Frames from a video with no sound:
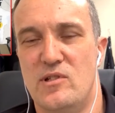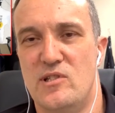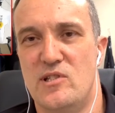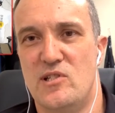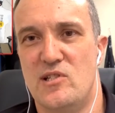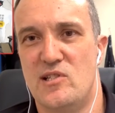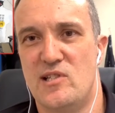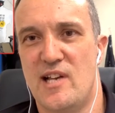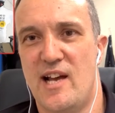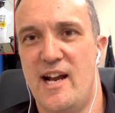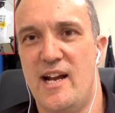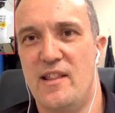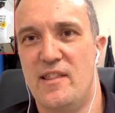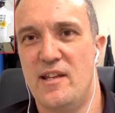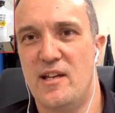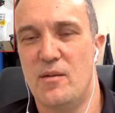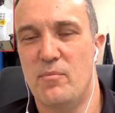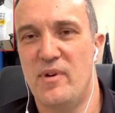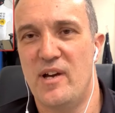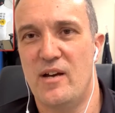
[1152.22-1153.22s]
say
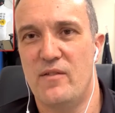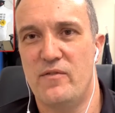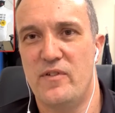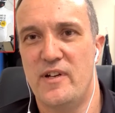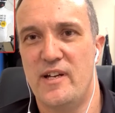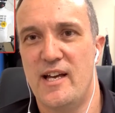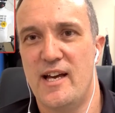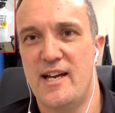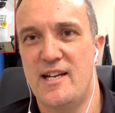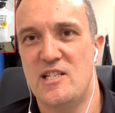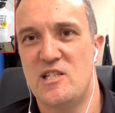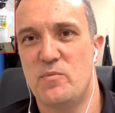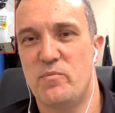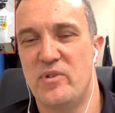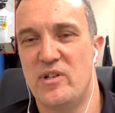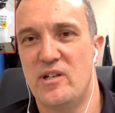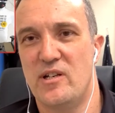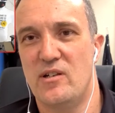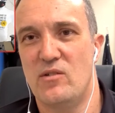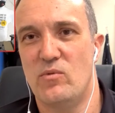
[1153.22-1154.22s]
anything about V8s,
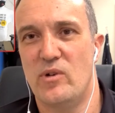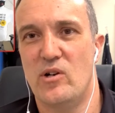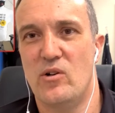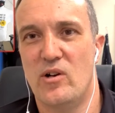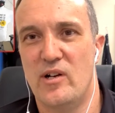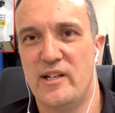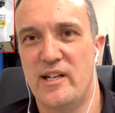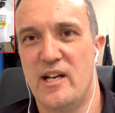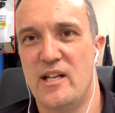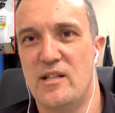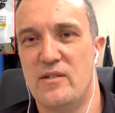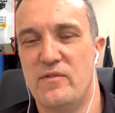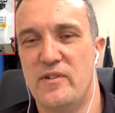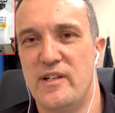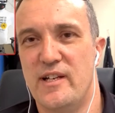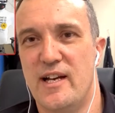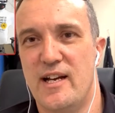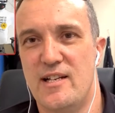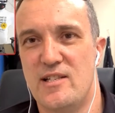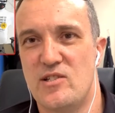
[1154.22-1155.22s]
but when I go to
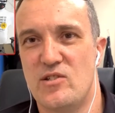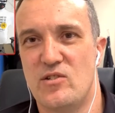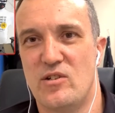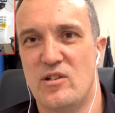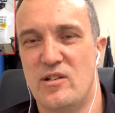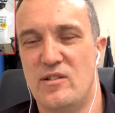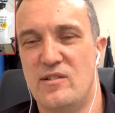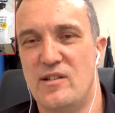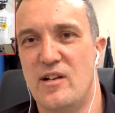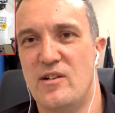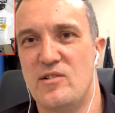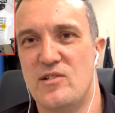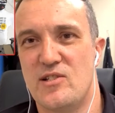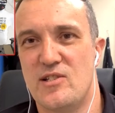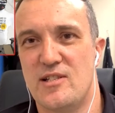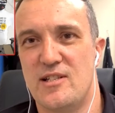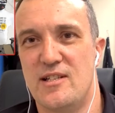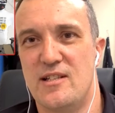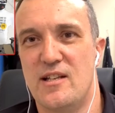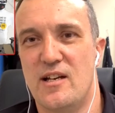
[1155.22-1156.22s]
the V8s, I don't
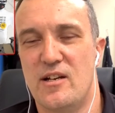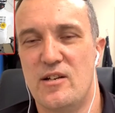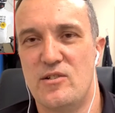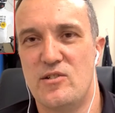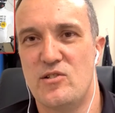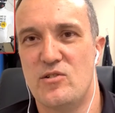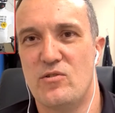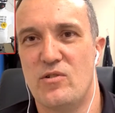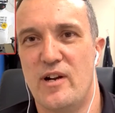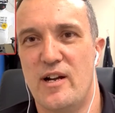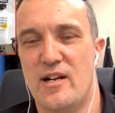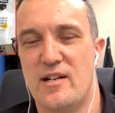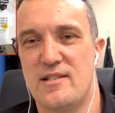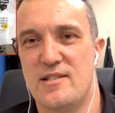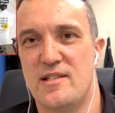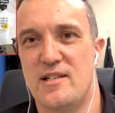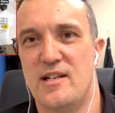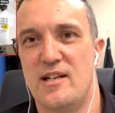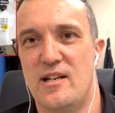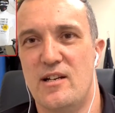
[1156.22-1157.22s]
see those
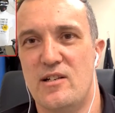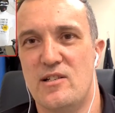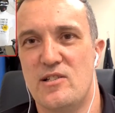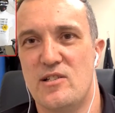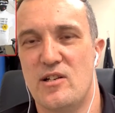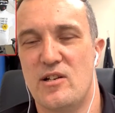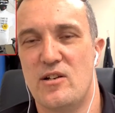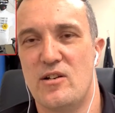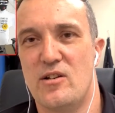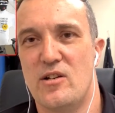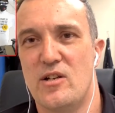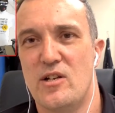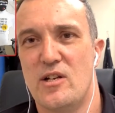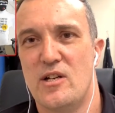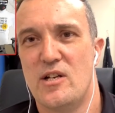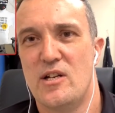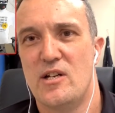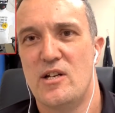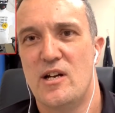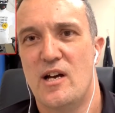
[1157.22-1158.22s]
crowds there. So,
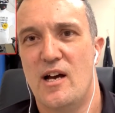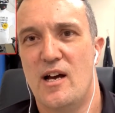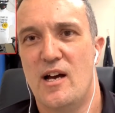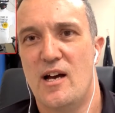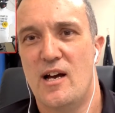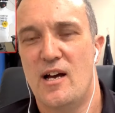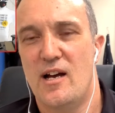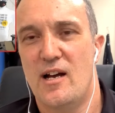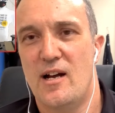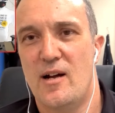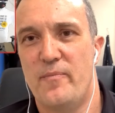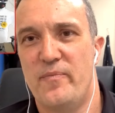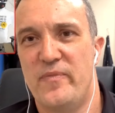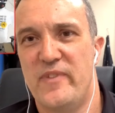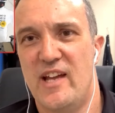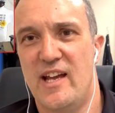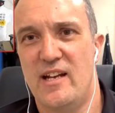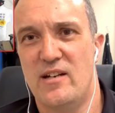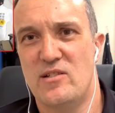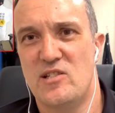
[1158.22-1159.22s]

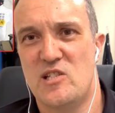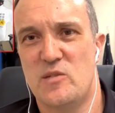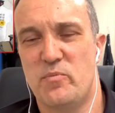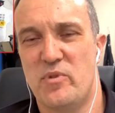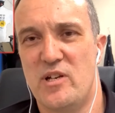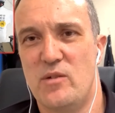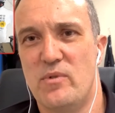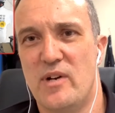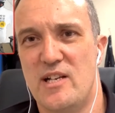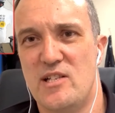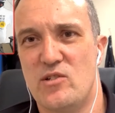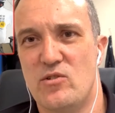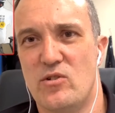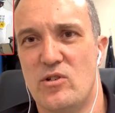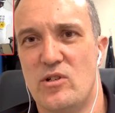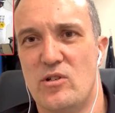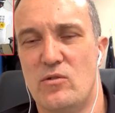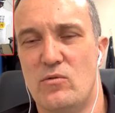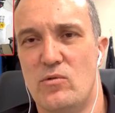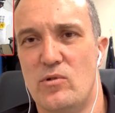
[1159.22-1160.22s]
and Speedway's
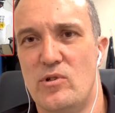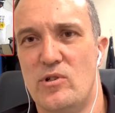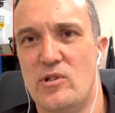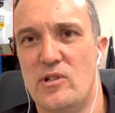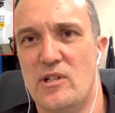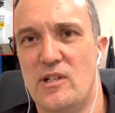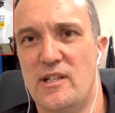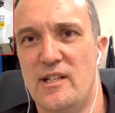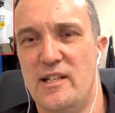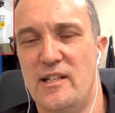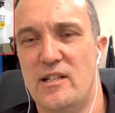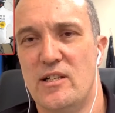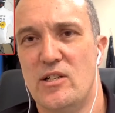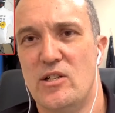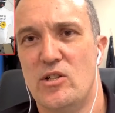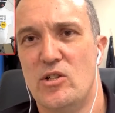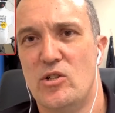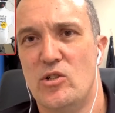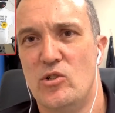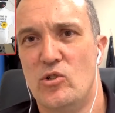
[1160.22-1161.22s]
got a really
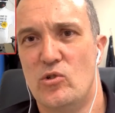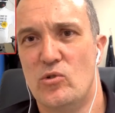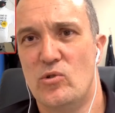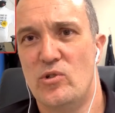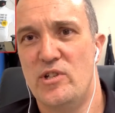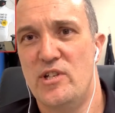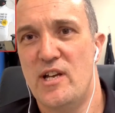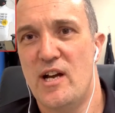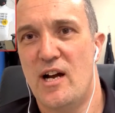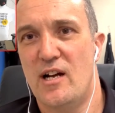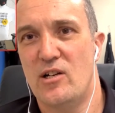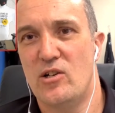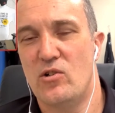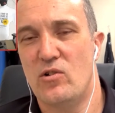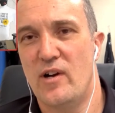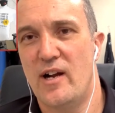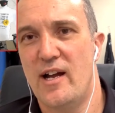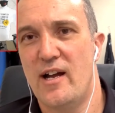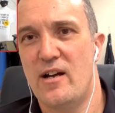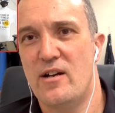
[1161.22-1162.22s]
good young
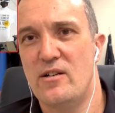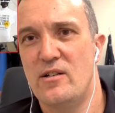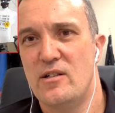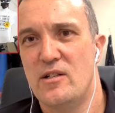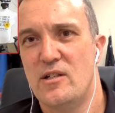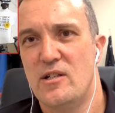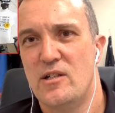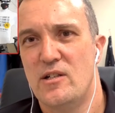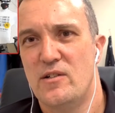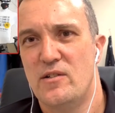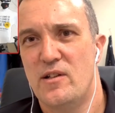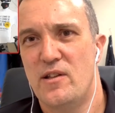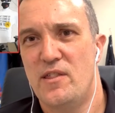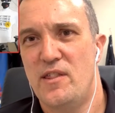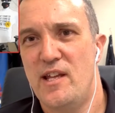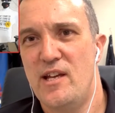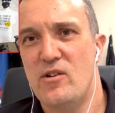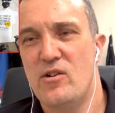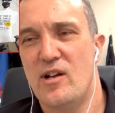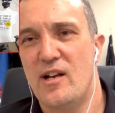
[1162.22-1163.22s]
crowd. The
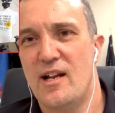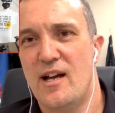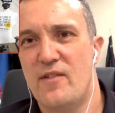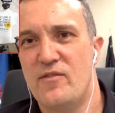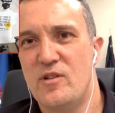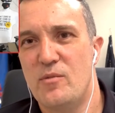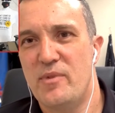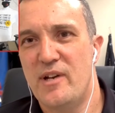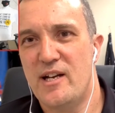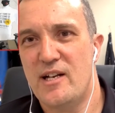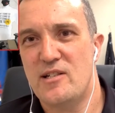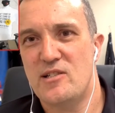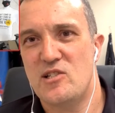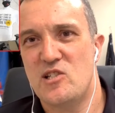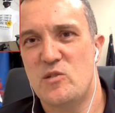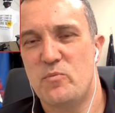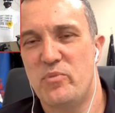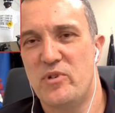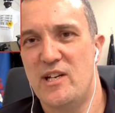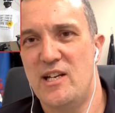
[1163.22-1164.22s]
thing I loved about
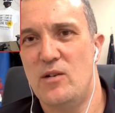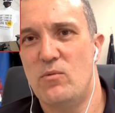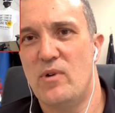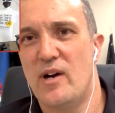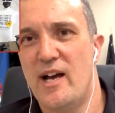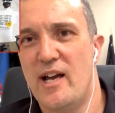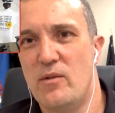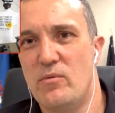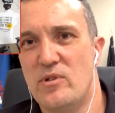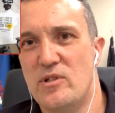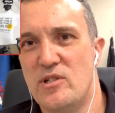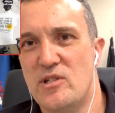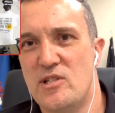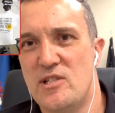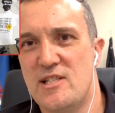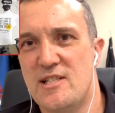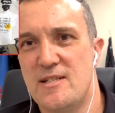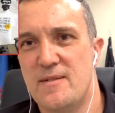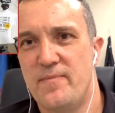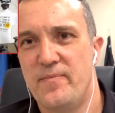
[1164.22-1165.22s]
Speedway
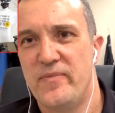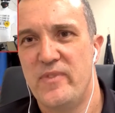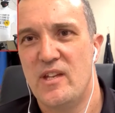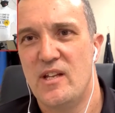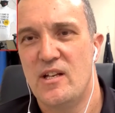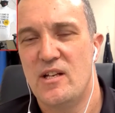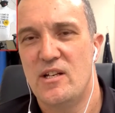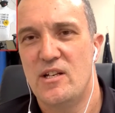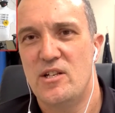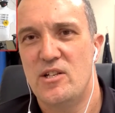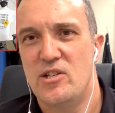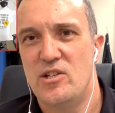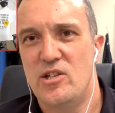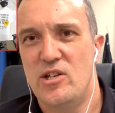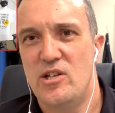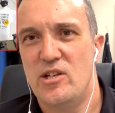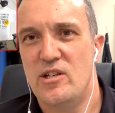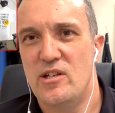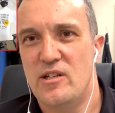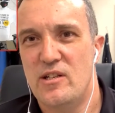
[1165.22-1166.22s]
was,
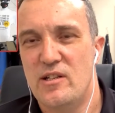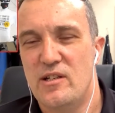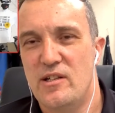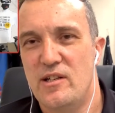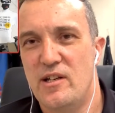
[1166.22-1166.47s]
it